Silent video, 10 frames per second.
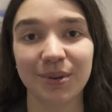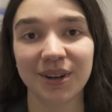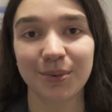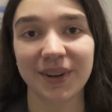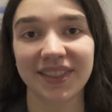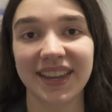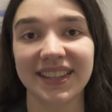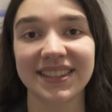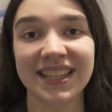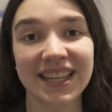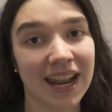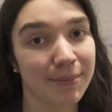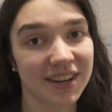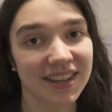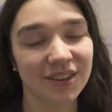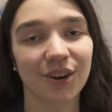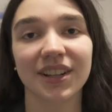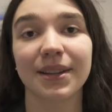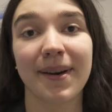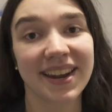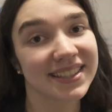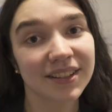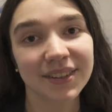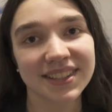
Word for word: work with a sea anemone called Nematostella